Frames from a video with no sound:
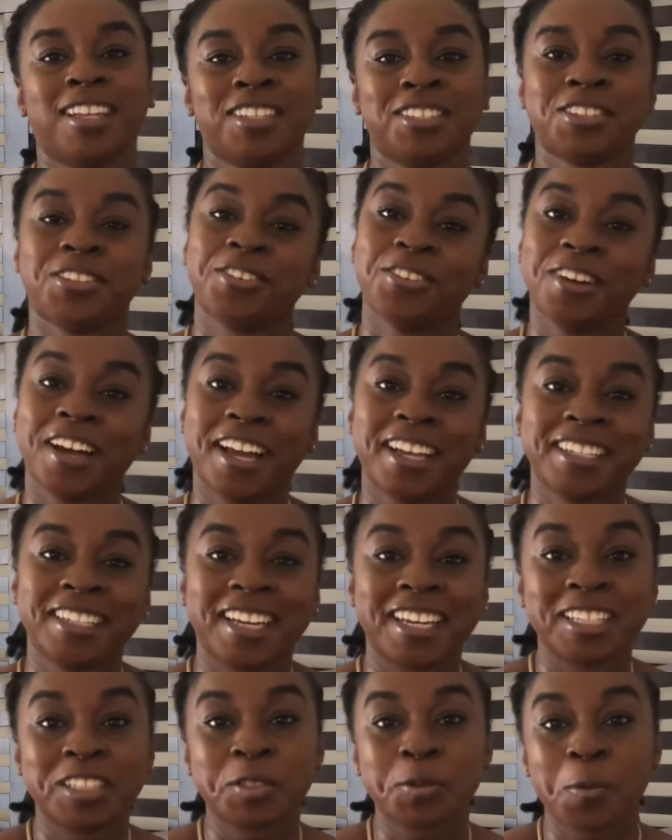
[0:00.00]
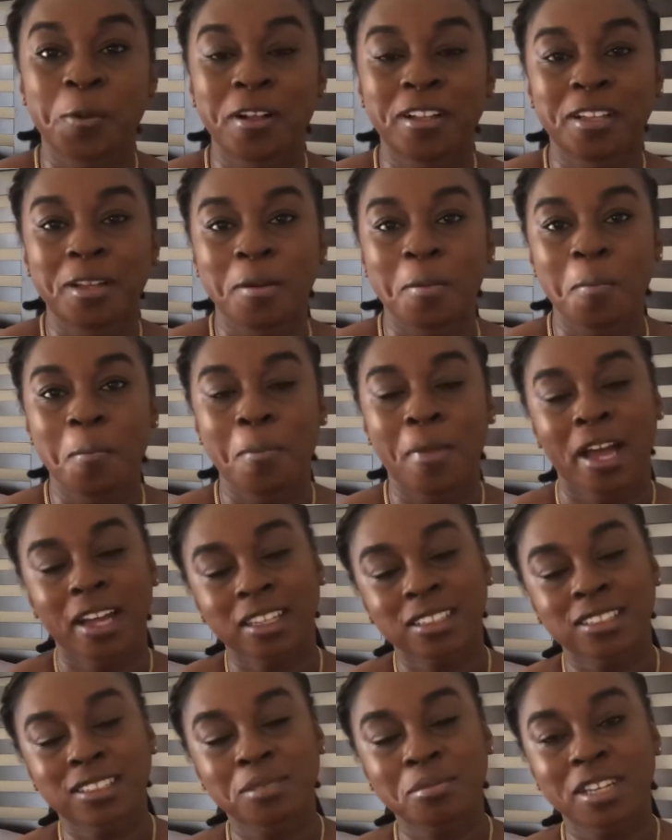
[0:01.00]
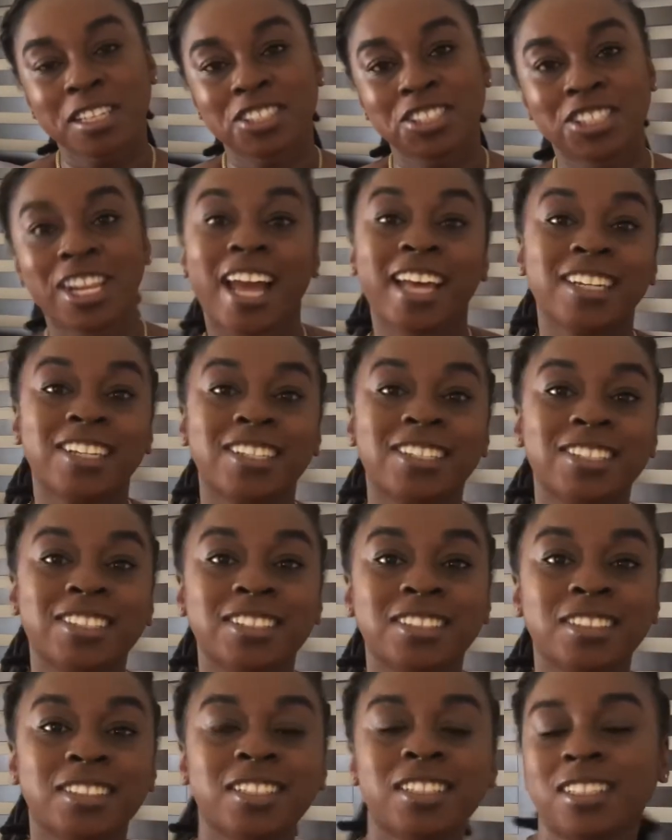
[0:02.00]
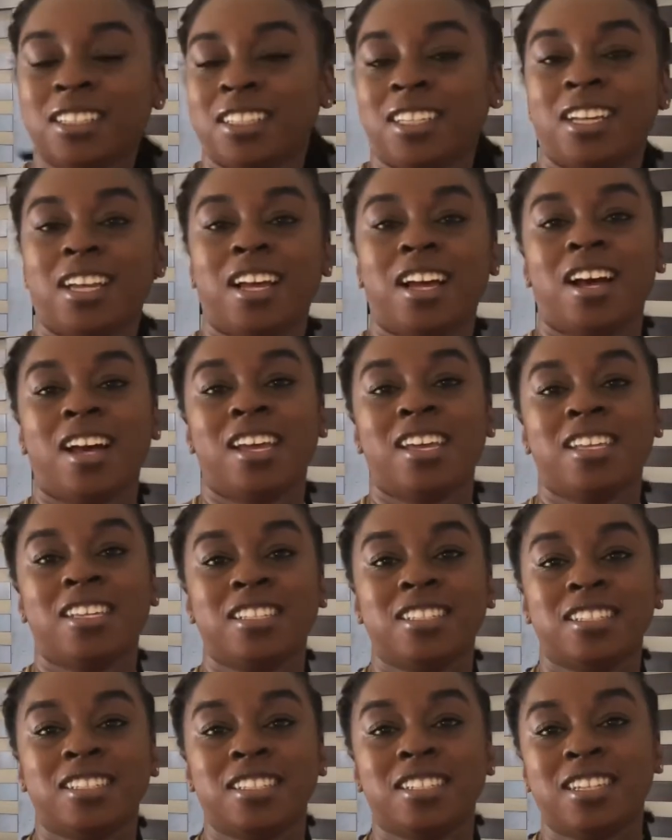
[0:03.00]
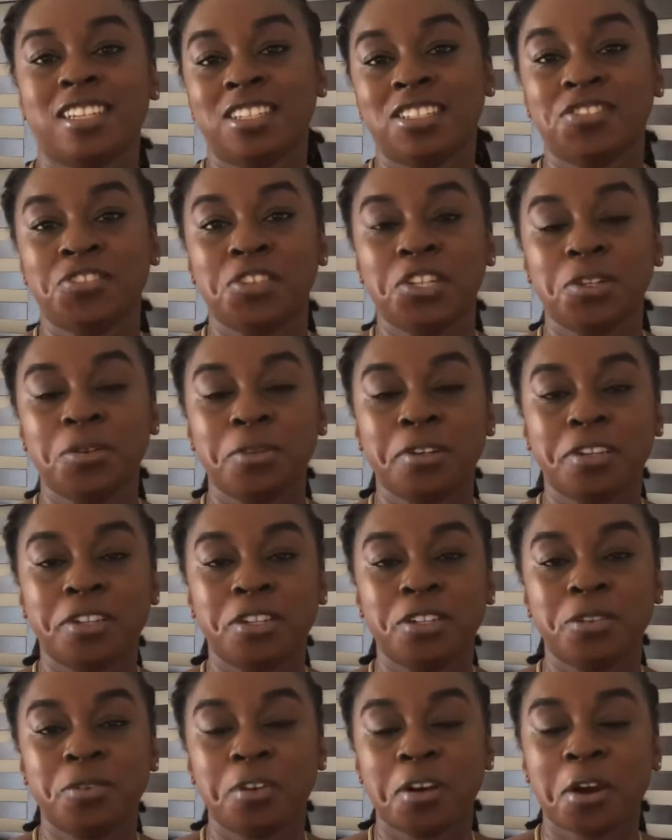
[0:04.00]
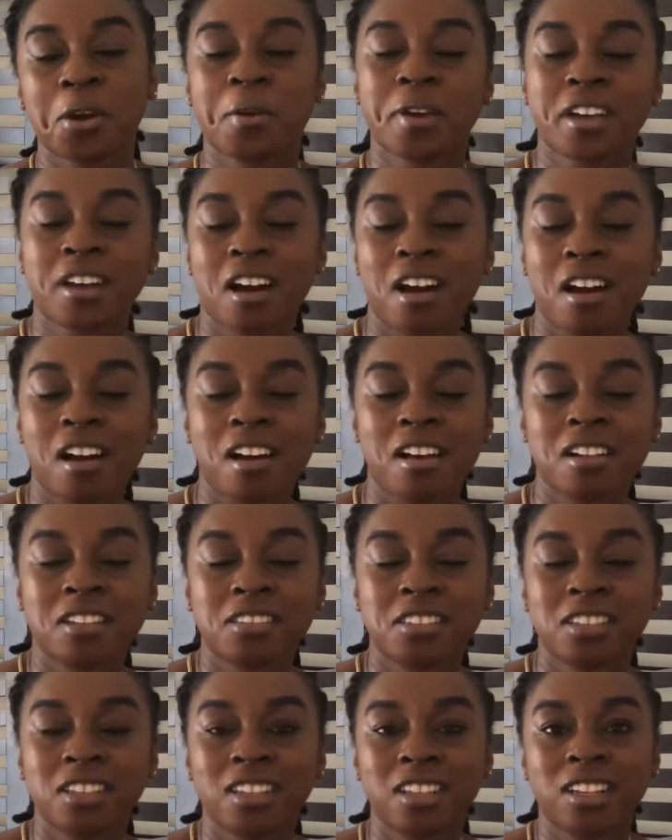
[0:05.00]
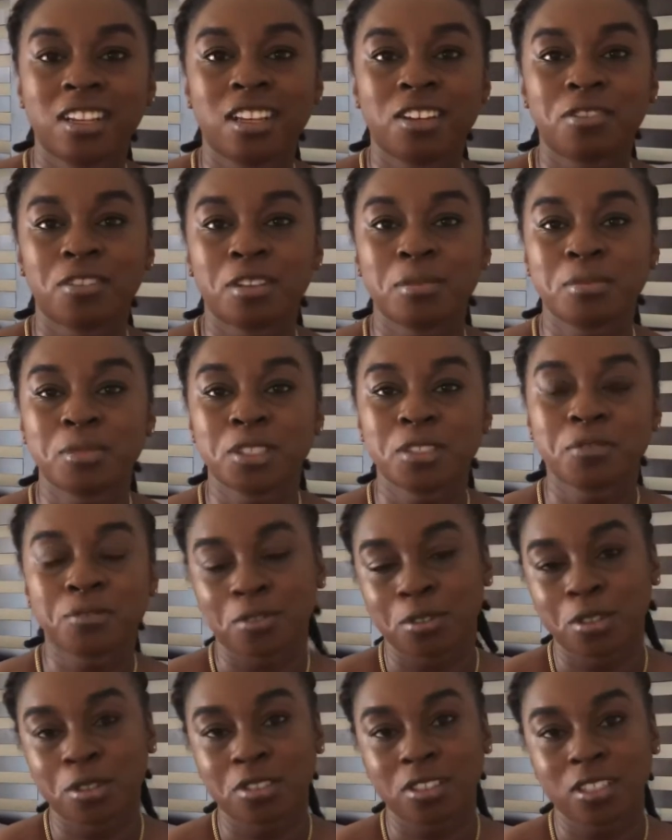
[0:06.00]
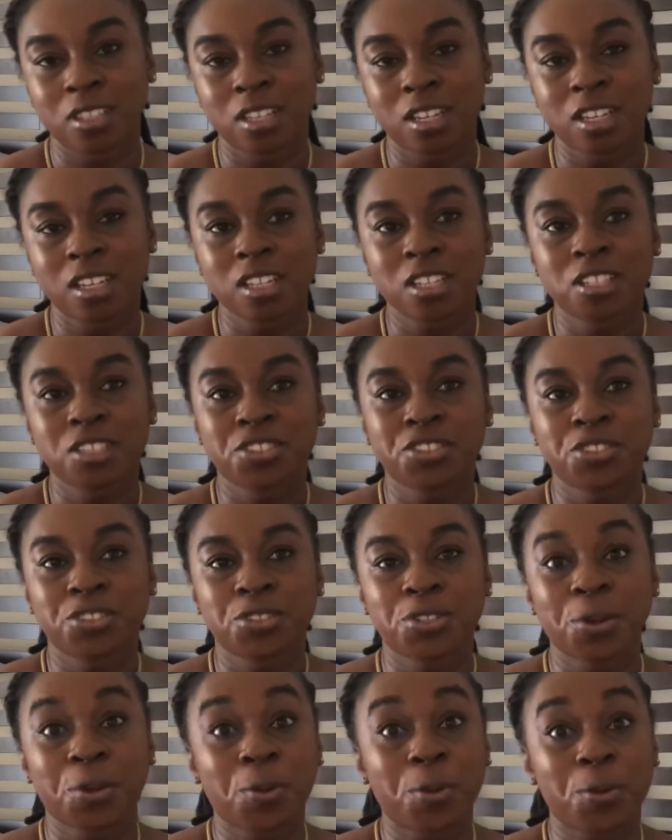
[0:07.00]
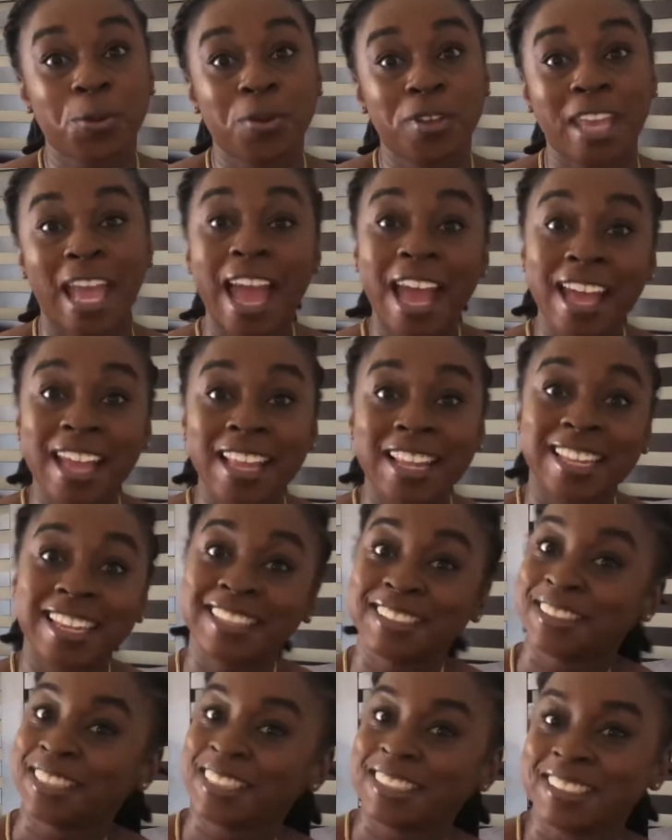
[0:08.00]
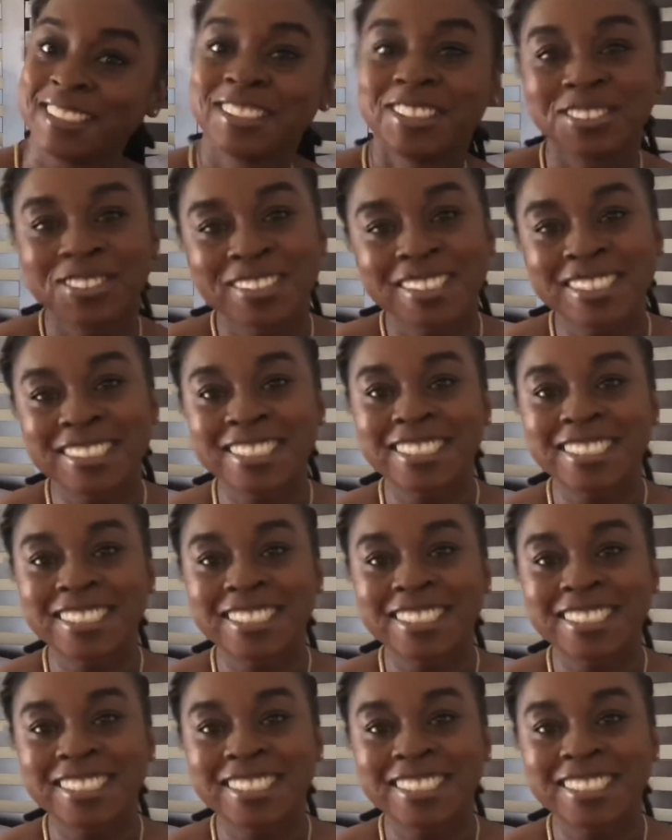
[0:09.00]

So hi guys, welcome back to my channel. In today's video we're gonna do a quick haul from Sephora. So yeah, let's get into it.